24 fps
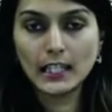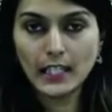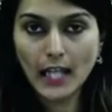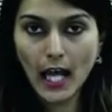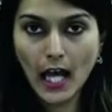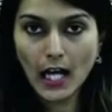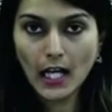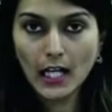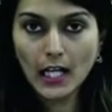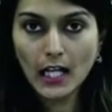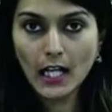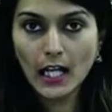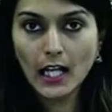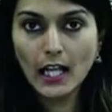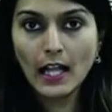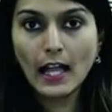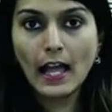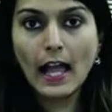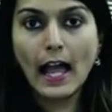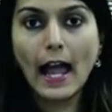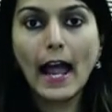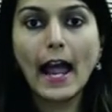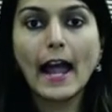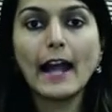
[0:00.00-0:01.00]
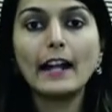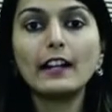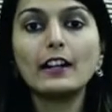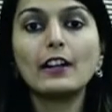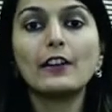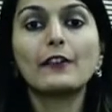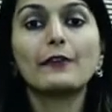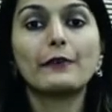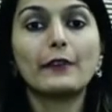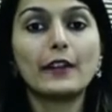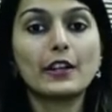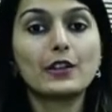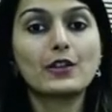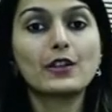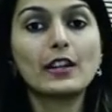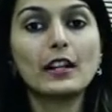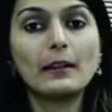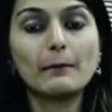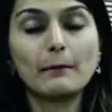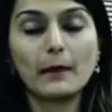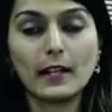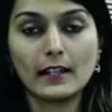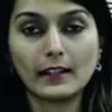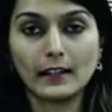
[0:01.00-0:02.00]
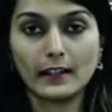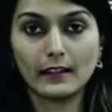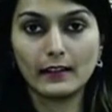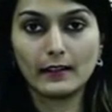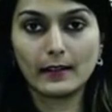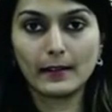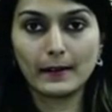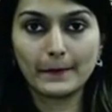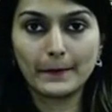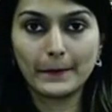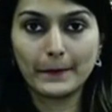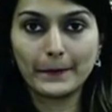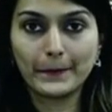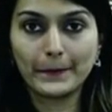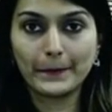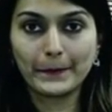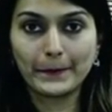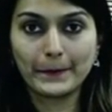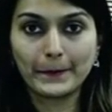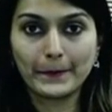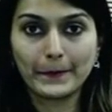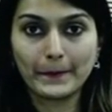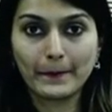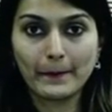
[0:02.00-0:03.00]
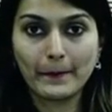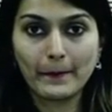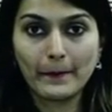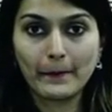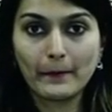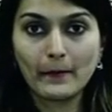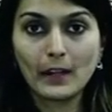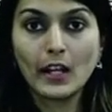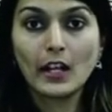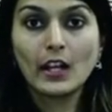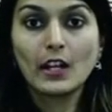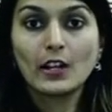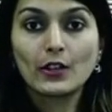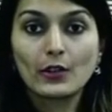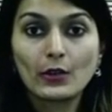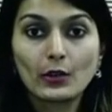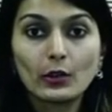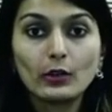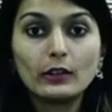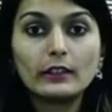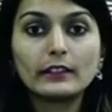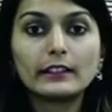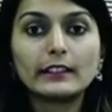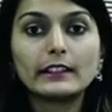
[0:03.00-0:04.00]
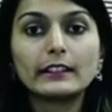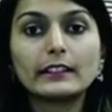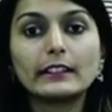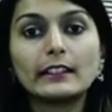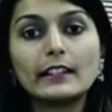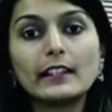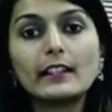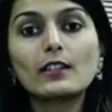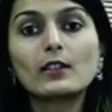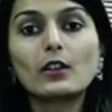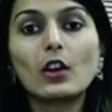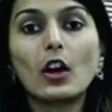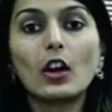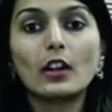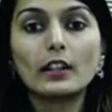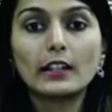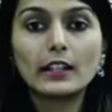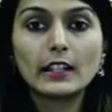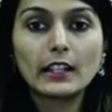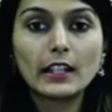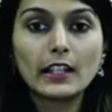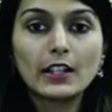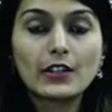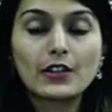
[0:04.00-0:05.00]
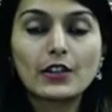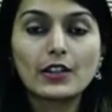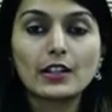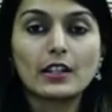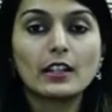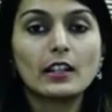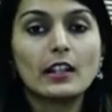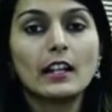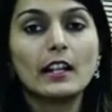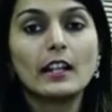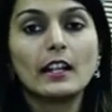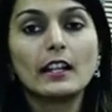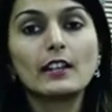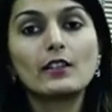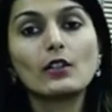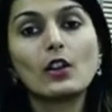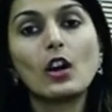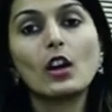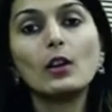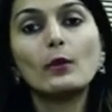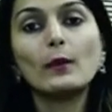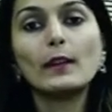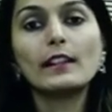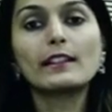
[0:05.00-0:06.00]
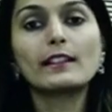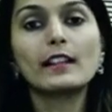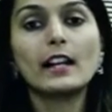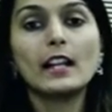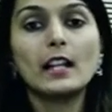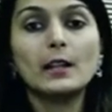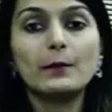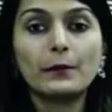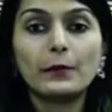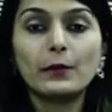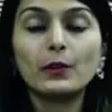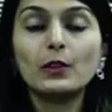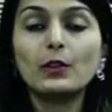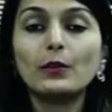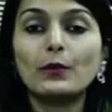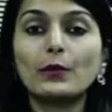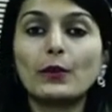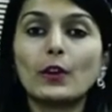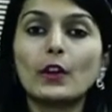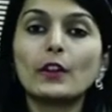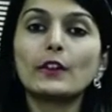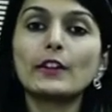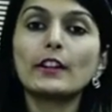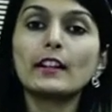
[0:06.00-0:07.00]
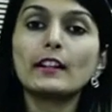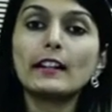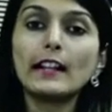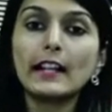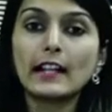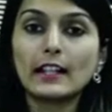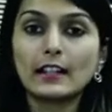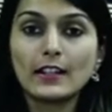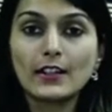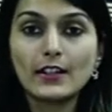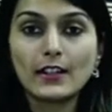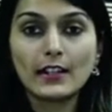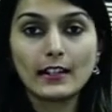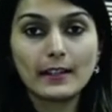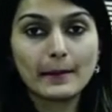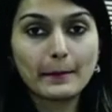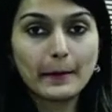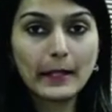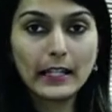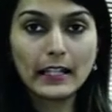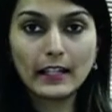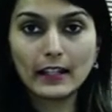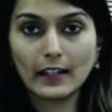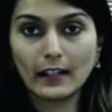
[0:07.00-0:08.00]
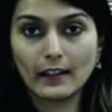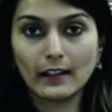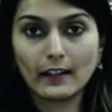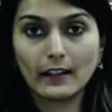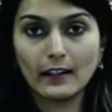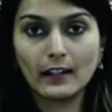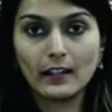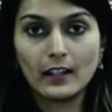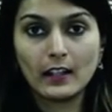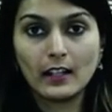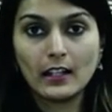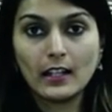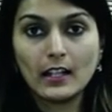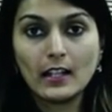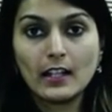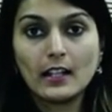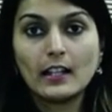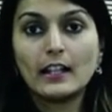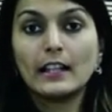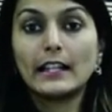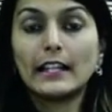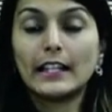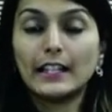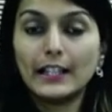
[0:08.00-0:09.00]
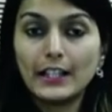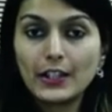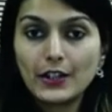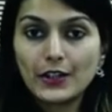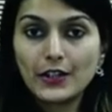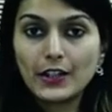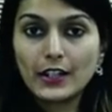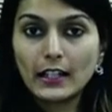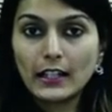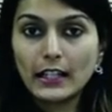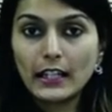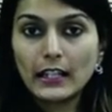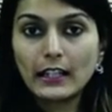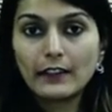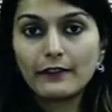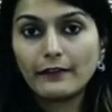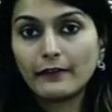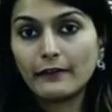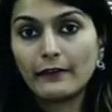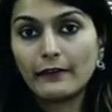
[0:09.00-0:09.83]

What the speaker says: tongue, and facial muscles. So, this coordination is always helpful for your English speaking. Initially,